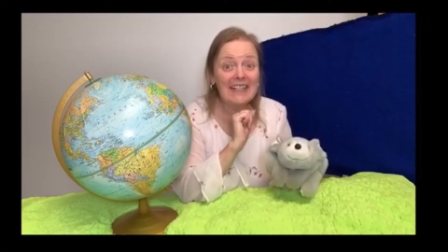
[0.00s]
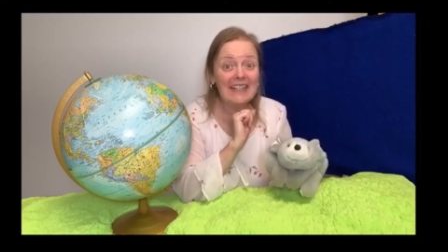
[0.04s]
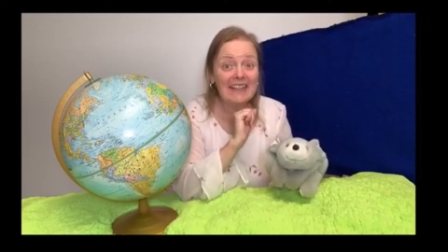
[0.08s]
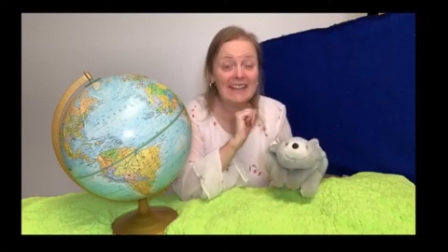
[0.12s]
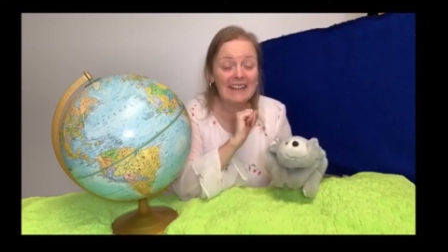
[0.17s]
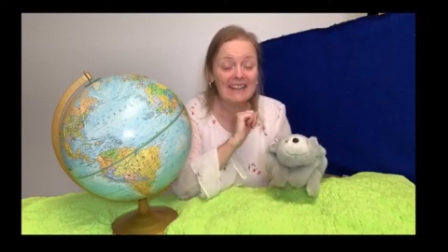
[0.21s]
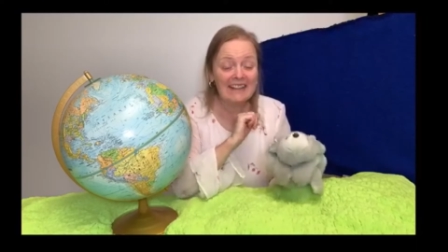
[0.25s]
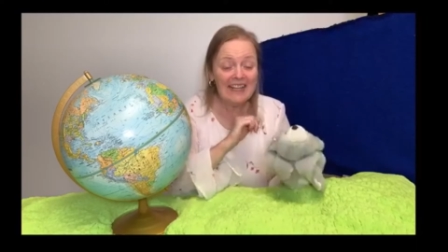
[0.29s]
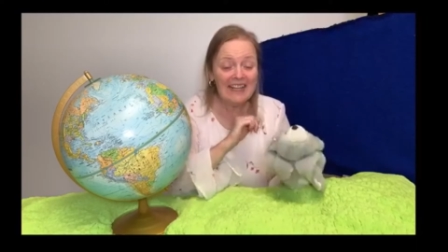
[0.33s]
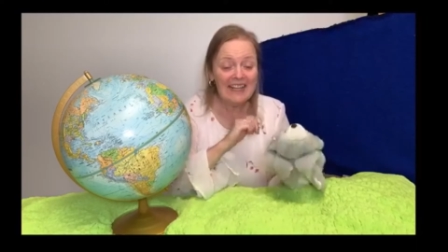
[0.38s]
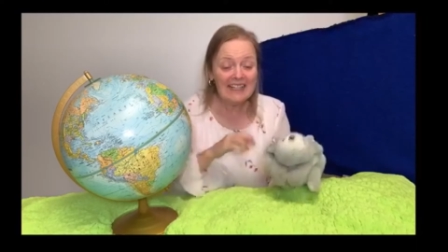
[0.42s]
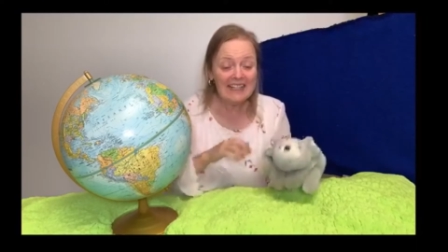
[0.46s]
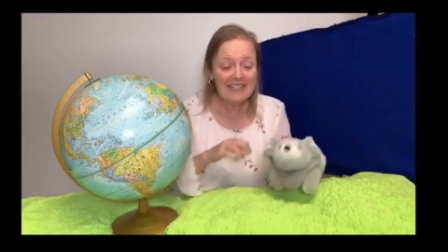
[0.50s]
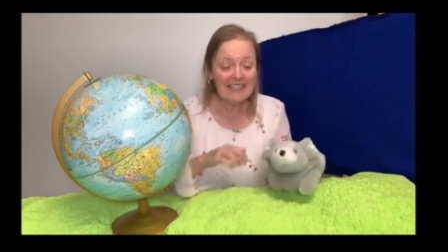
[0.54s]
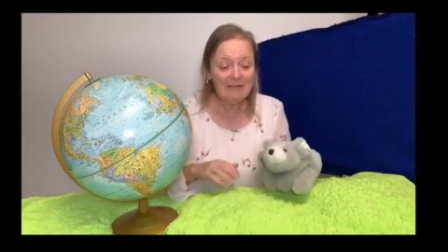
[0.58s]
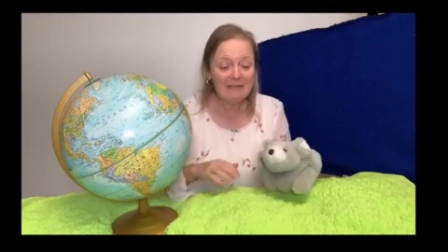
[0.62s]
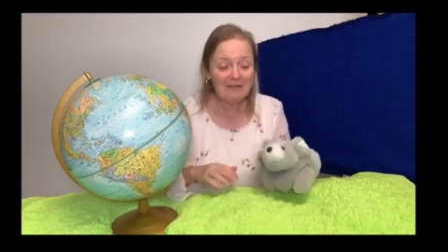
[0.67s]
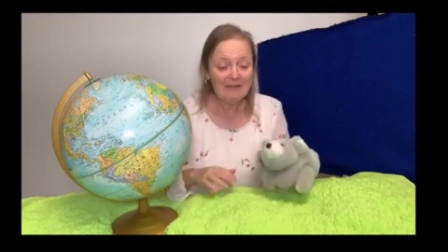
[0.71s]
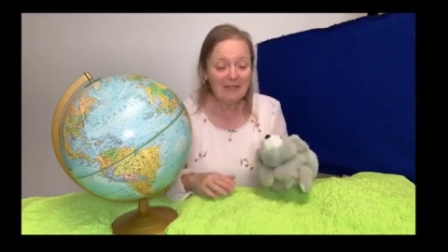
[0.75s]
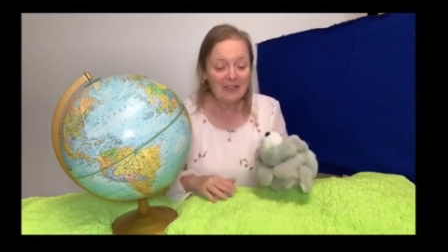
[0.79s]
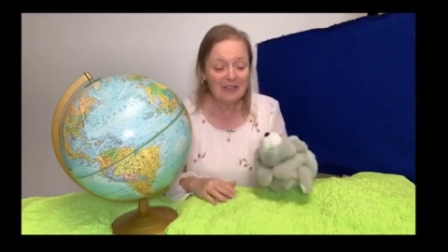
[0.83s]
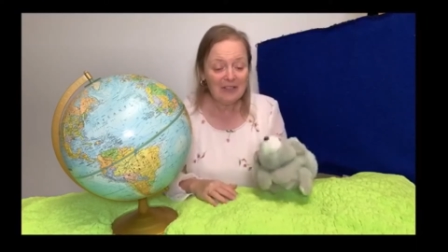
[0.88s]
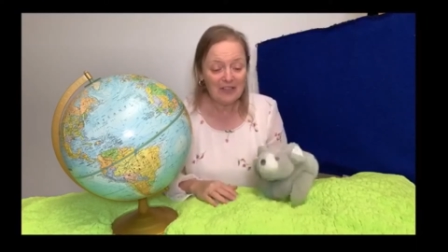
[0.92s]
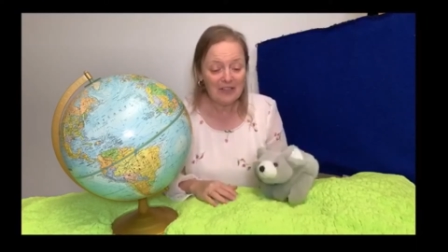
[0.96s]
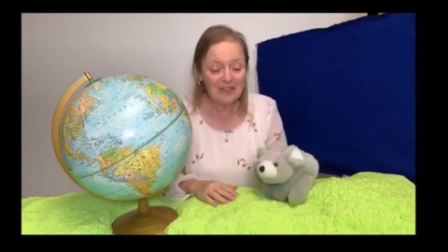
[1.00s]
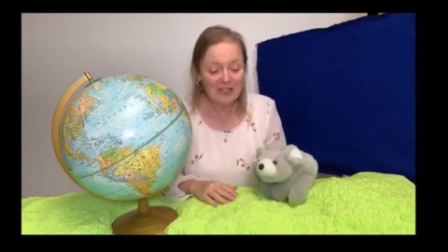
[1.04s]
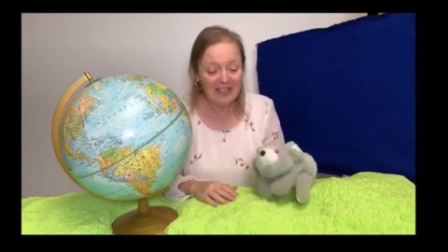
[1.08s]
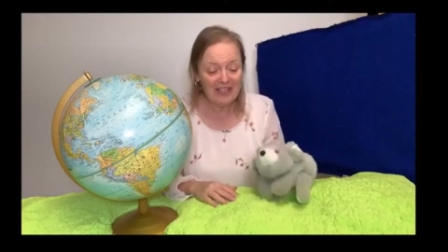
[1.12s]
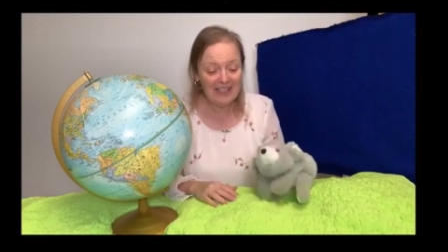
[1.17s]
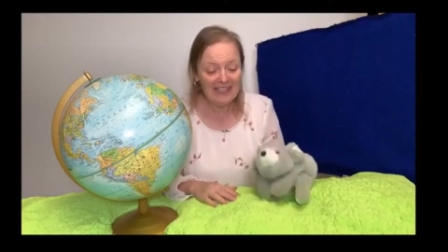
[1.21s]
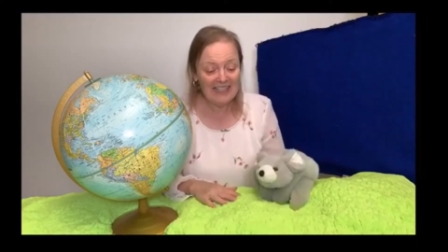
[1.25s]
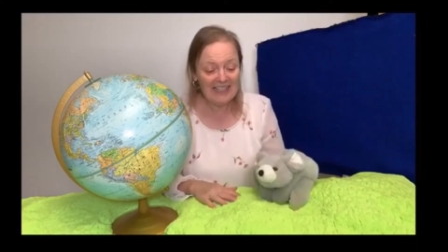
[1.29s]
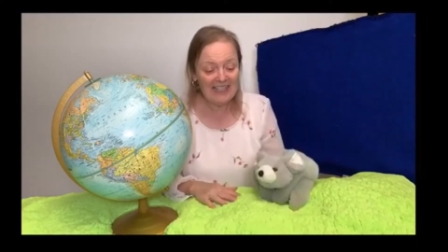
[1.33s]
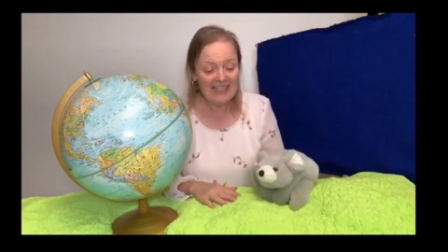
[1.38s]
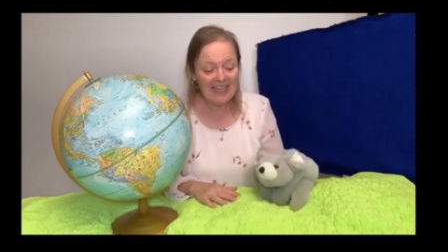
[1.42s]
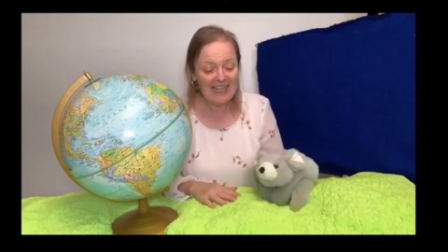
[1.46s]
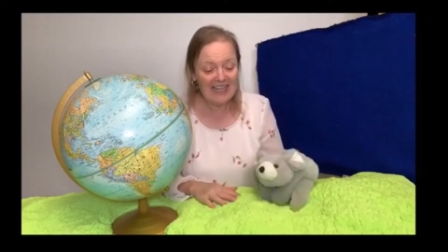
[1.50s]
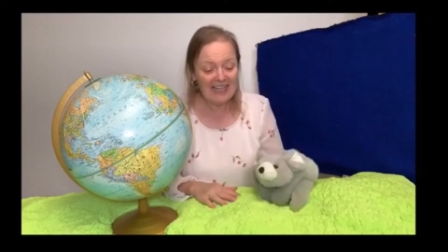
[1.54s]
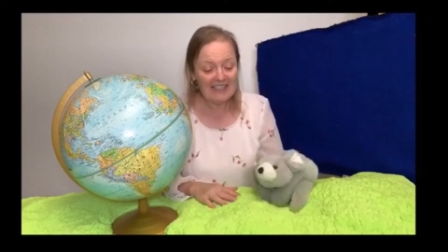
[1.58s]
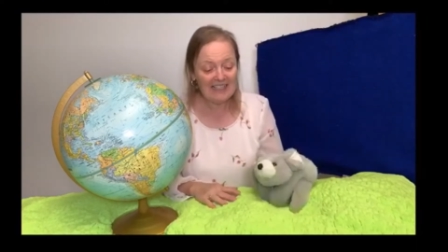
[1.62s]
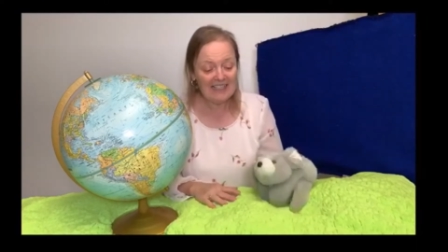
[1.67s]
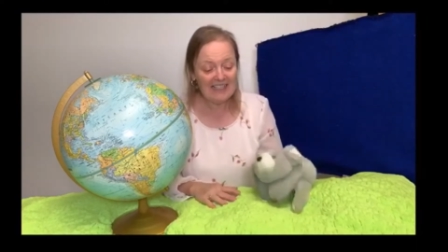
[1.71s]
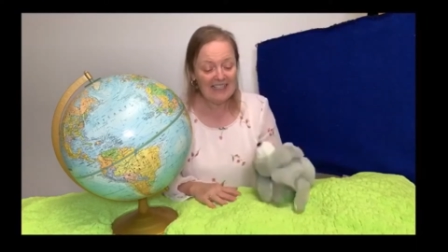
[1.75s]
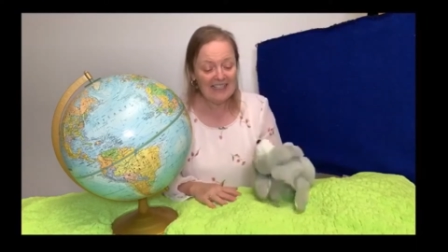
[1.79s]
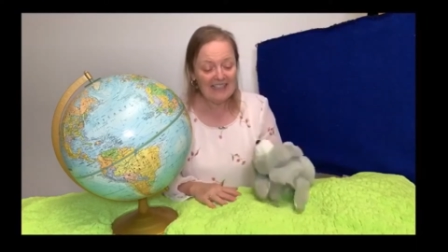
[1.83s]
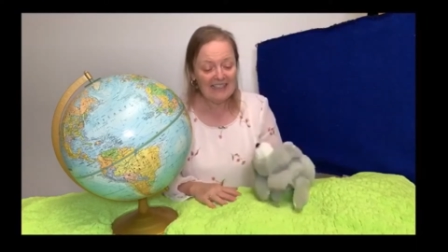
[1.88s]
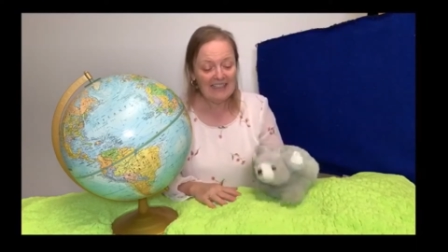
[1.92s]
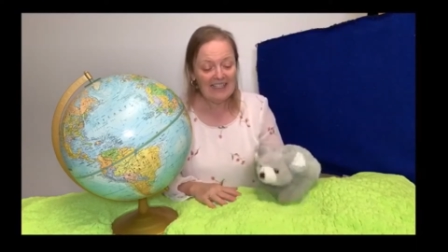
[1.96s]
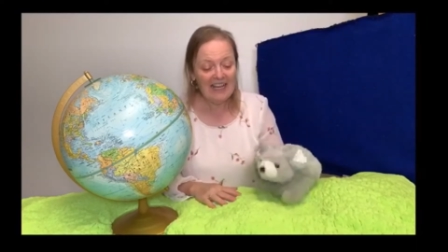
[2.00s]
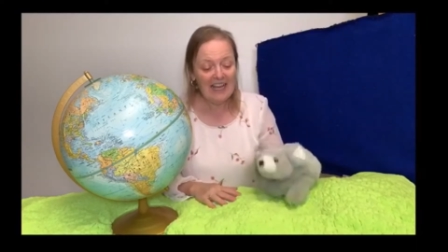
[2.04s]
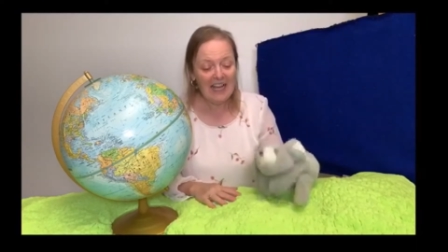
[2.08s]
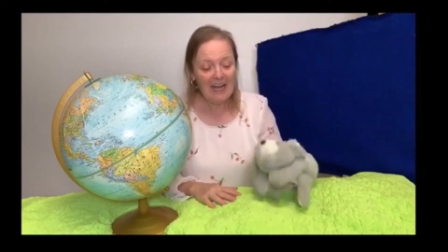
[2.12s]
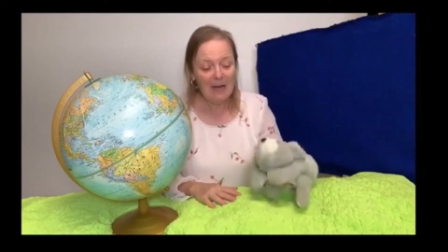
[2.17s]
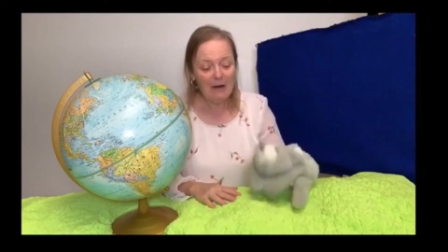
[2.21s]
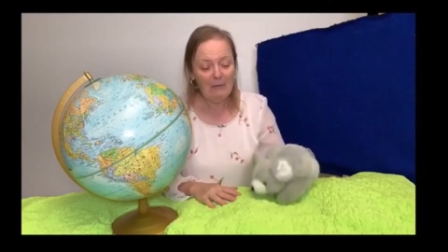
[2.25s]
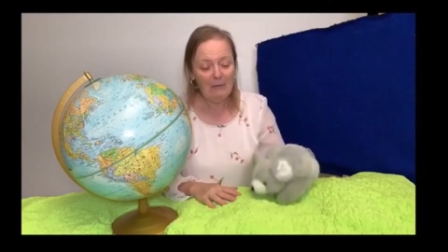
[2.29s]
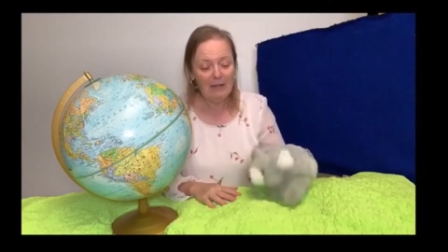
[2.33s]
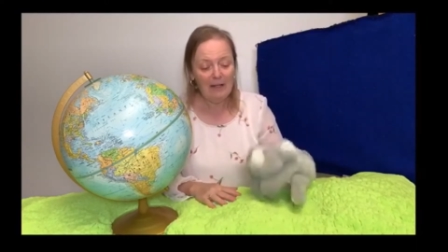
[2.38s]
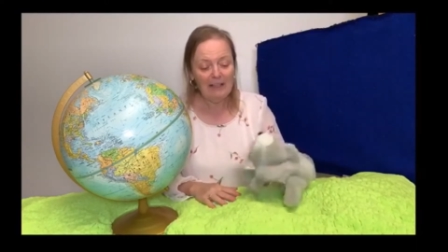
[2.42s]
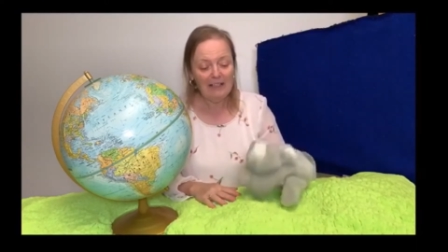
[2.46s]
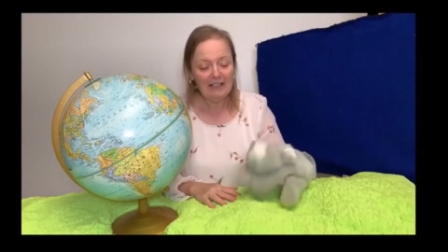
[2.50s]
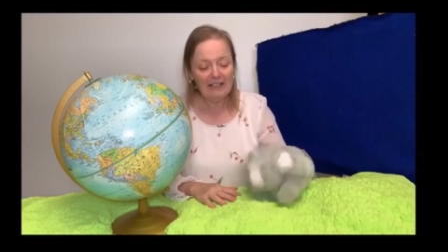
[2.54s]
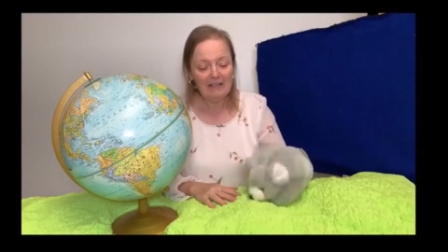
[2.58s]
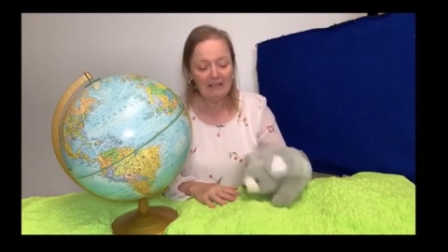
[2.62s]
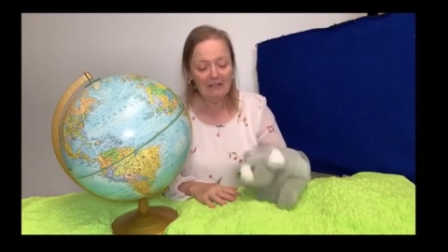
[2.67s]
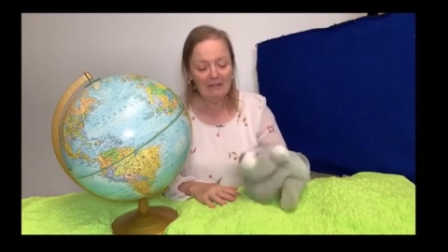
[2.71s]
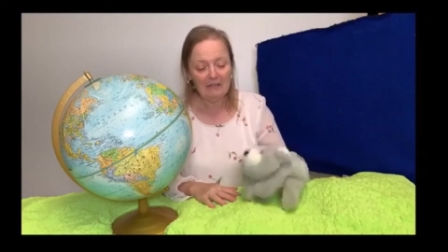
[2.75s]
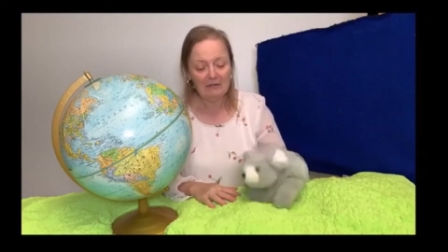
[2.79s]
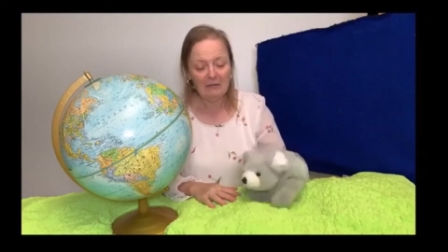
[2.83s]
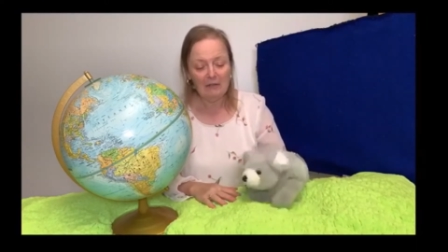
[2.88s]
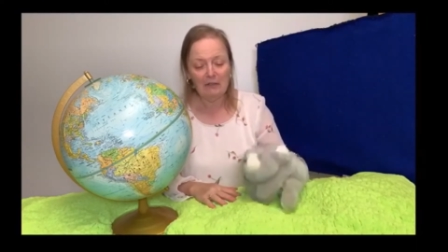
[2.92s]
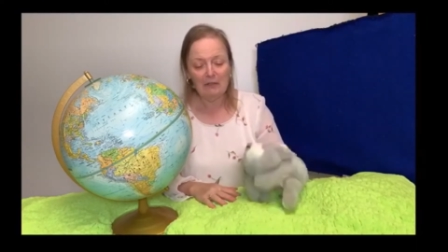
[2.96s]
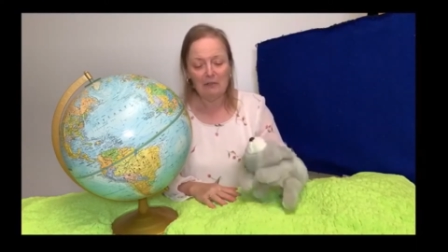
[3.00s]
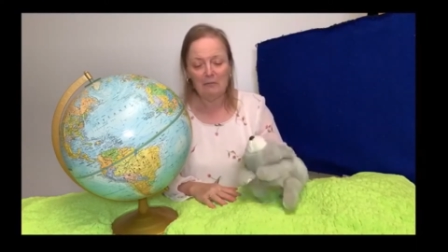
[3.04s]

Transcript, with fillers: Thank you for joining us. Yeah, we're going to,